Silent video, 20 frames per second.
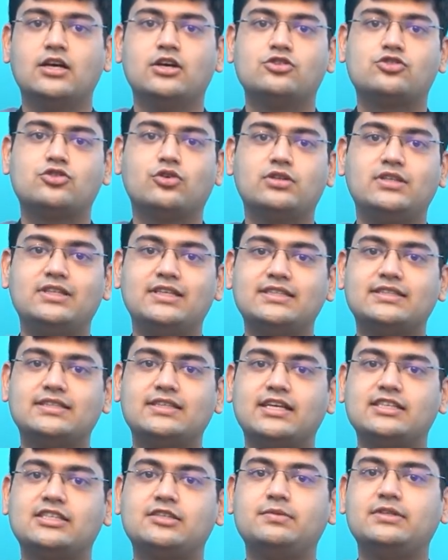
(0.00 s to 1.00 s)
So these
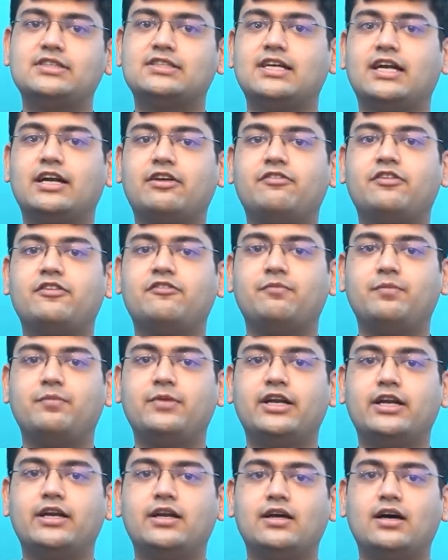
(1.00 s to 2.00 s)
recipes that we've
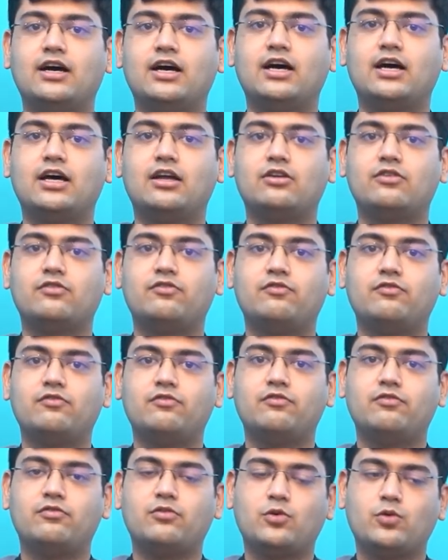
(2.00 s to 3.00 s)
made are
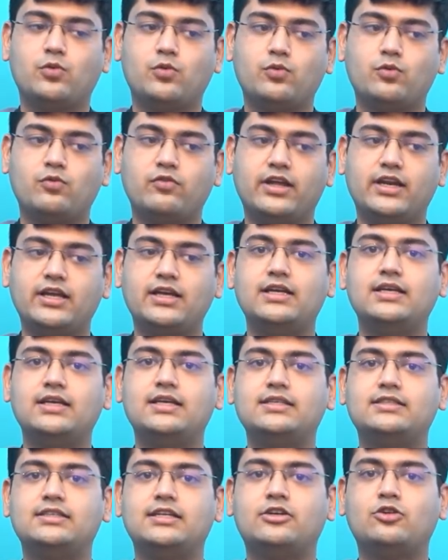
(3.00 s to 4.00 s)
very
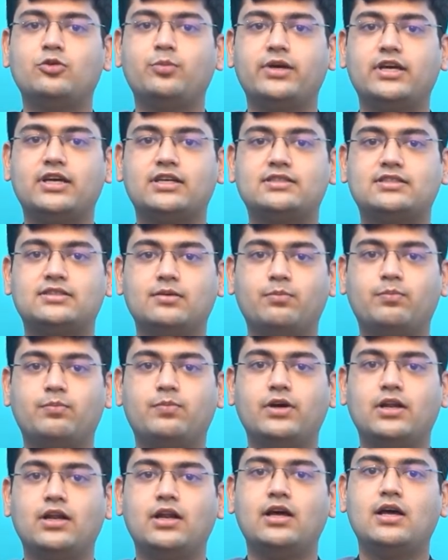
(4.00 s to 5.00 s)
easy to make,
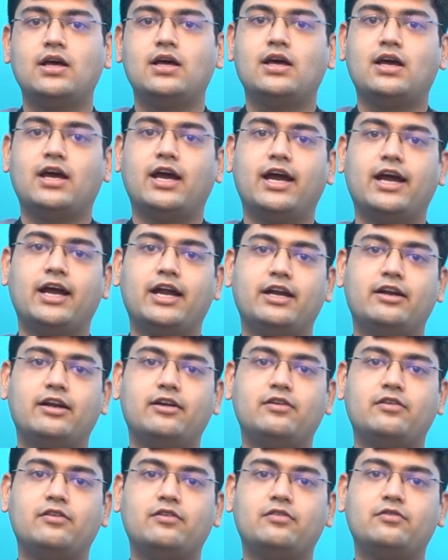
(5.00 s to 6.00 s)
simple, and
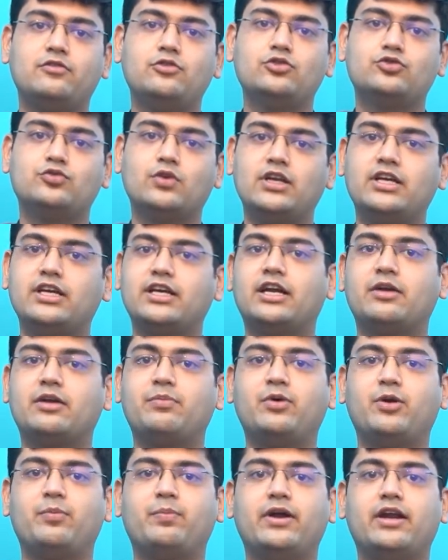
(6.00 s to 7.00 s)
usually get
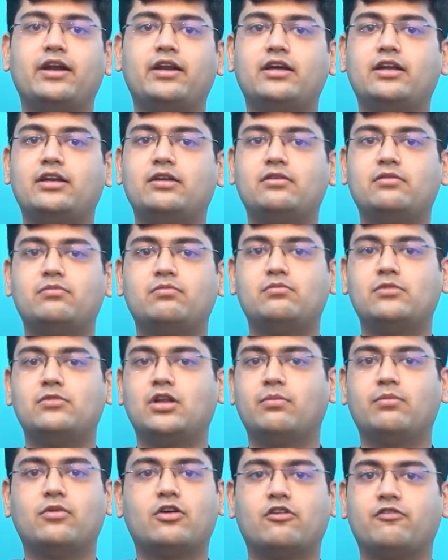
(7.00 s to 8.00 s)
prepared in
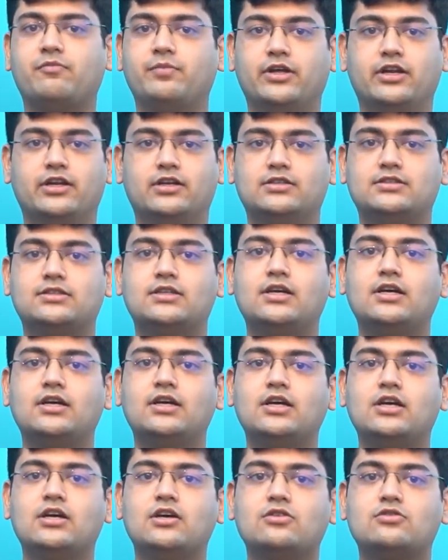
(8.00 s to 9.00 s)
number of minutes.
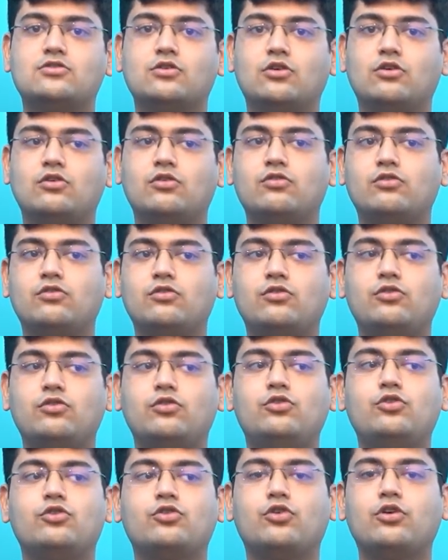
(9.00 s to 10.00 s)
So
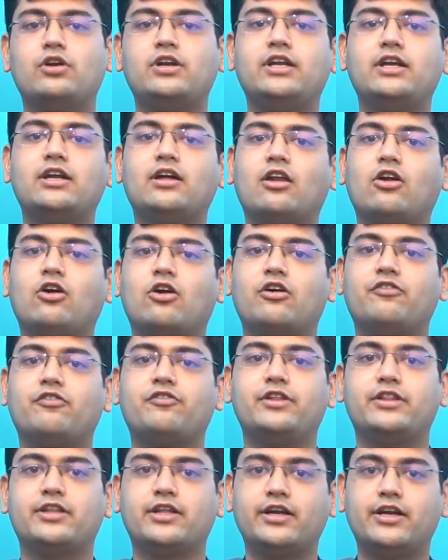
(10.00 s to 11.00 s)
you don't need a lot of
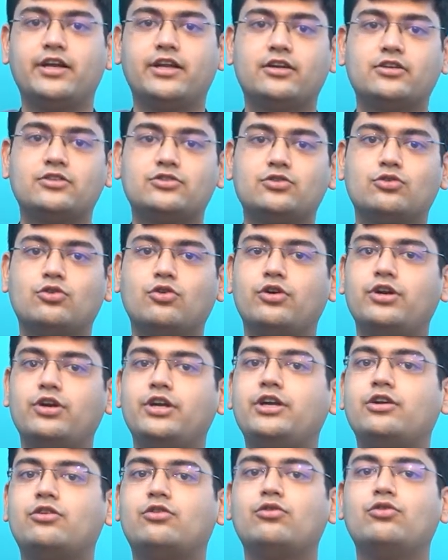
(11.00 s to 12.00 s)
ingredients, you don't
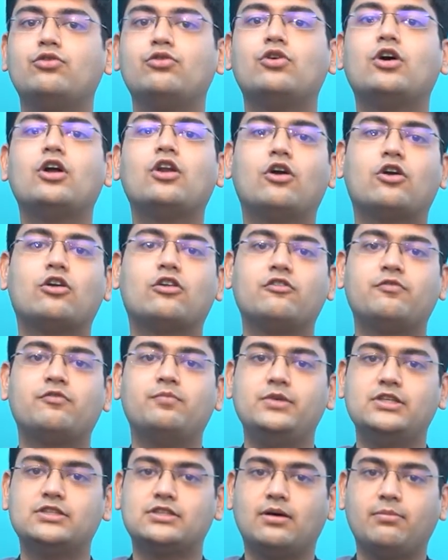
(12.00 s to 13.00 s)
need to do a lot of
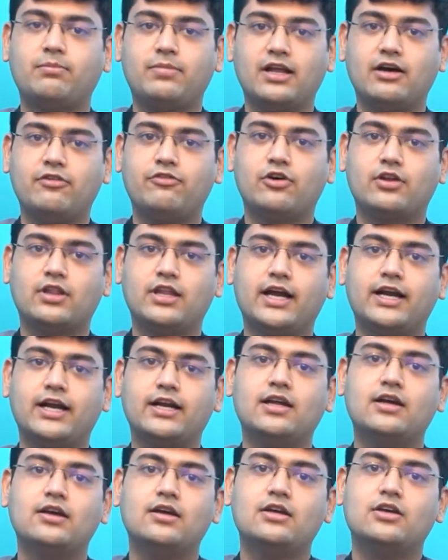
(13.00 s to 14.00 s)
mise en place for that.
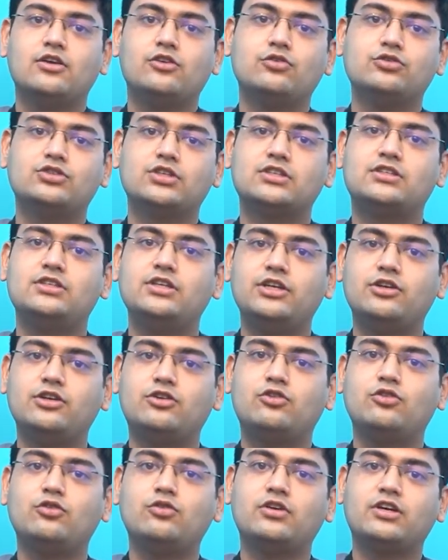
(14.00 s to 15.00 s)
You just need
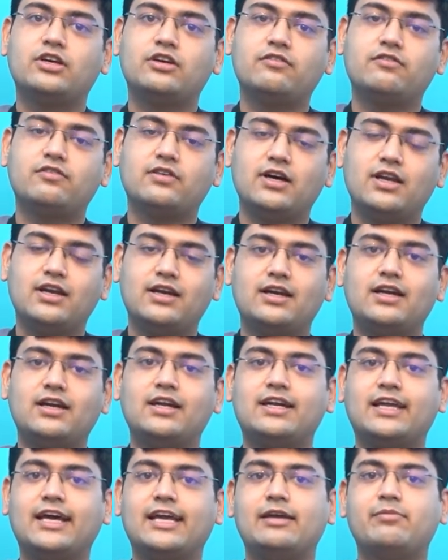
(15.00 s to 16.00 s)
to give a little
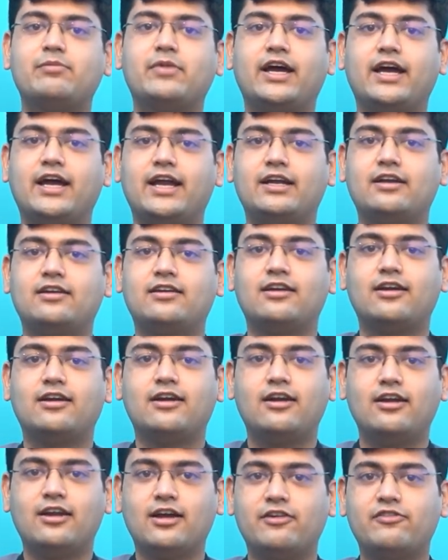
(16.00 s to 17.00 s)
time and
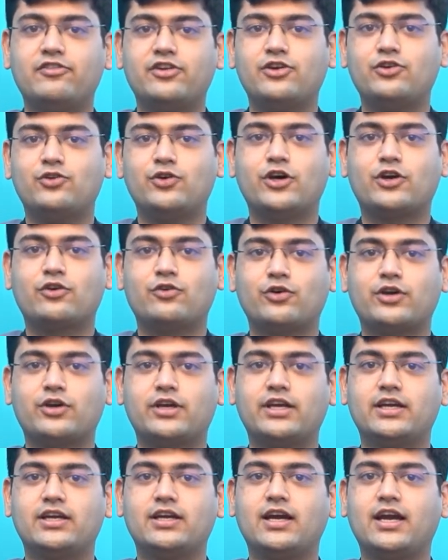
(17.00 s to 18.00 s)
little love into your
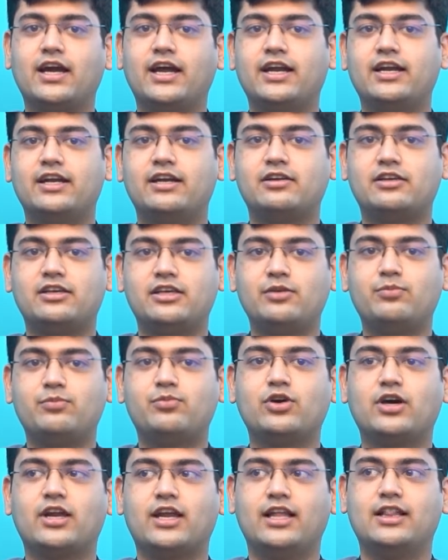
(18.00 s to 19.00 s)
cooking and keep
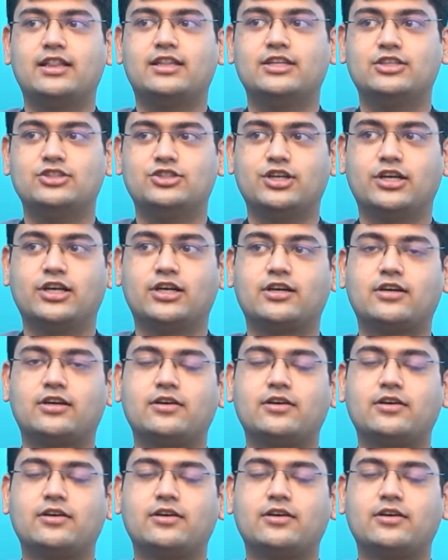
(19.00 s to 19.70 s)
your health in check.